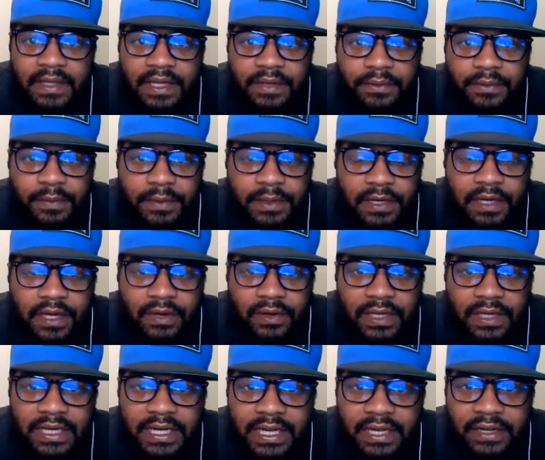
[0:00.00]
and we put a
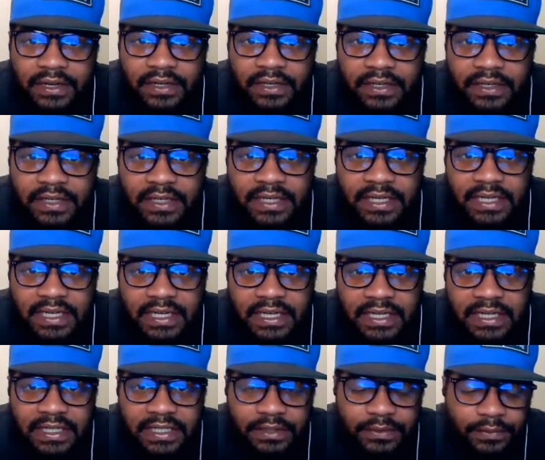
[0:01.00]
colon there, and
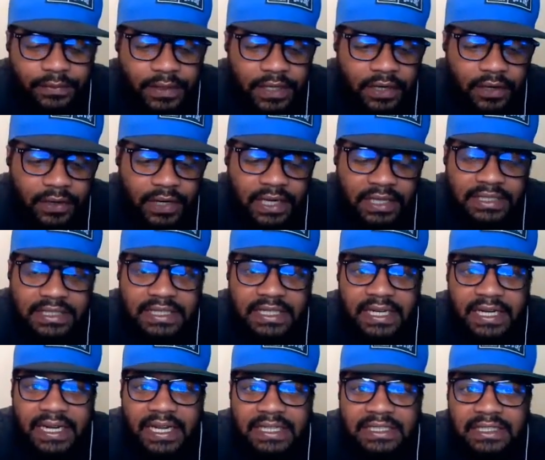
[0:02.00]
then we can go down to
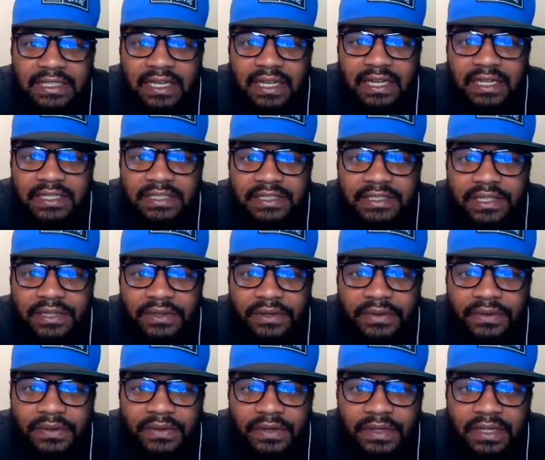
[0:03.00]
the next line.
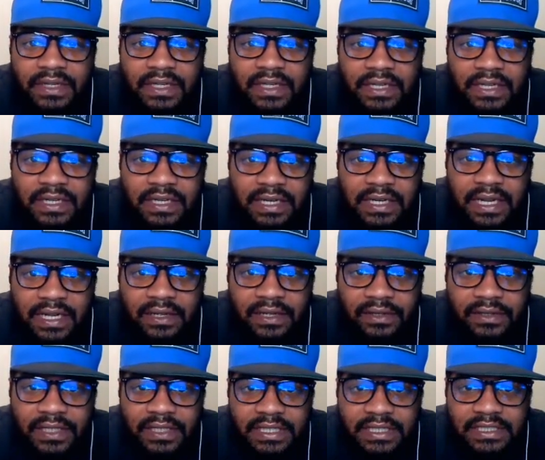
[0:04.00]
So
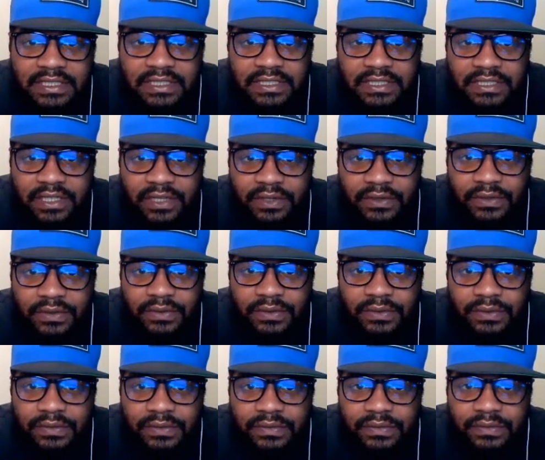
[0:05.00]
now let's just go
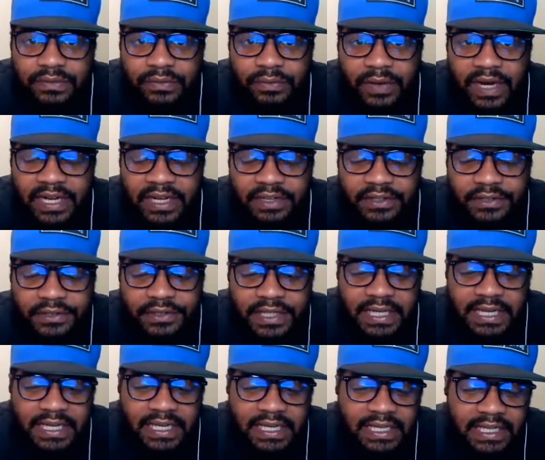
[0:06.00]
right under
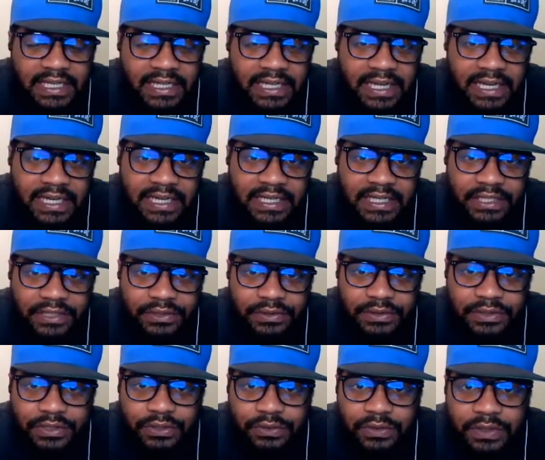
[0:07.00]
the E and then
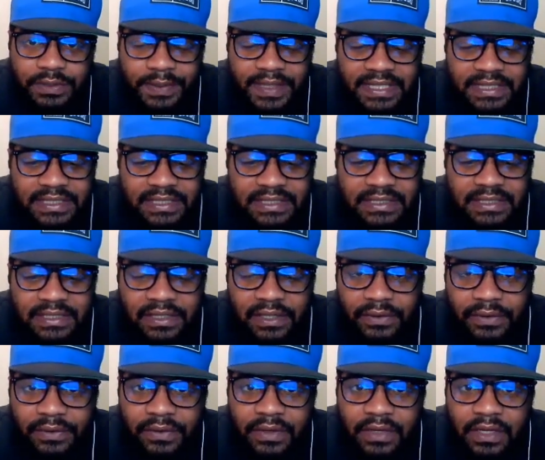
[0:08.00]
do two spaces.
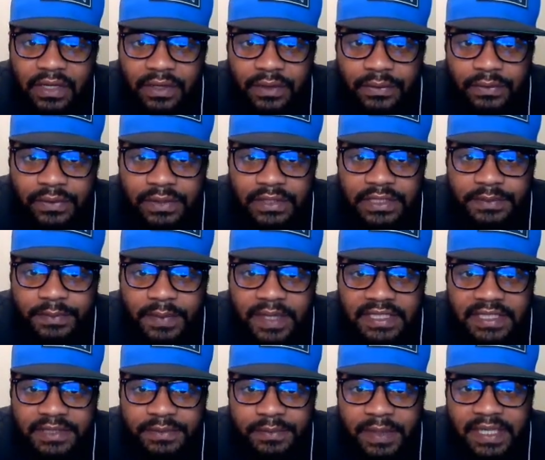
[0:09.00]
So one
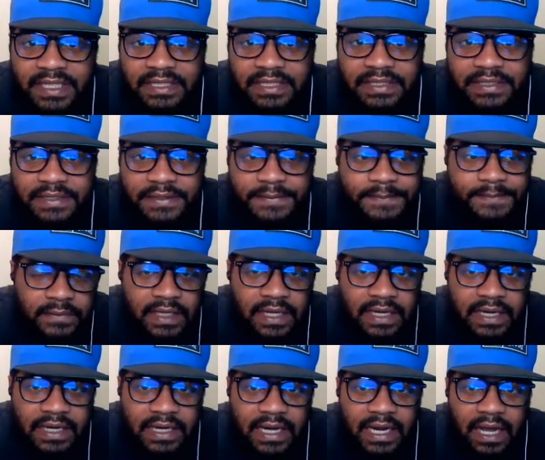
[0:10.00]
space space.
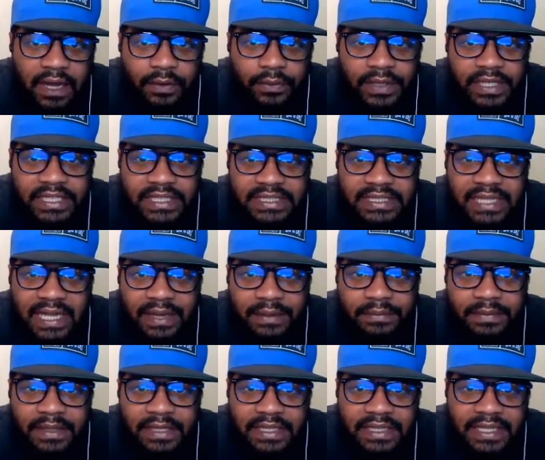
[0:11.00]
And then now we could
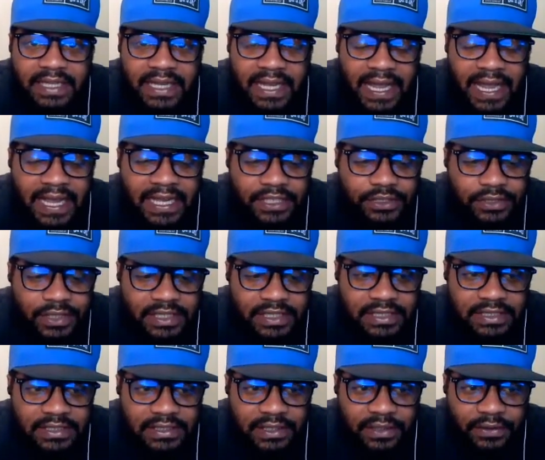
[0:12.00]
type in the address.
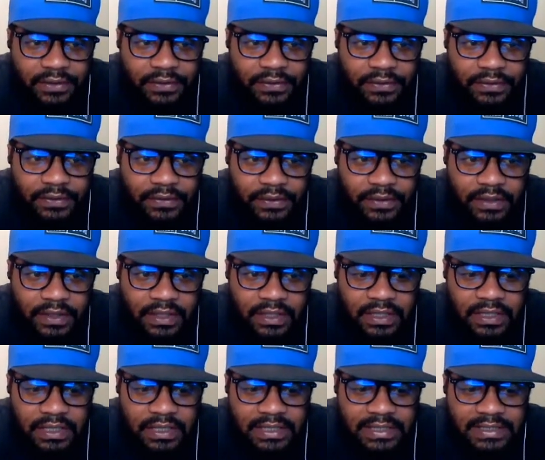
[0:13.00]
So
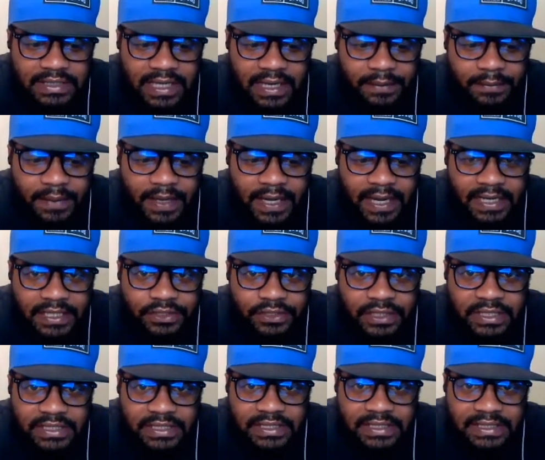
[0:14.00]
let's type
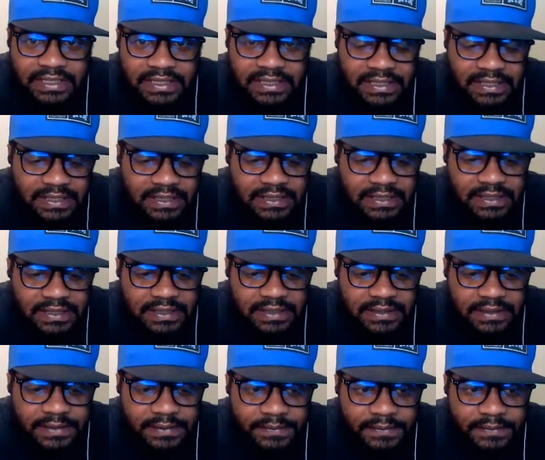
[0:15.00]
addresses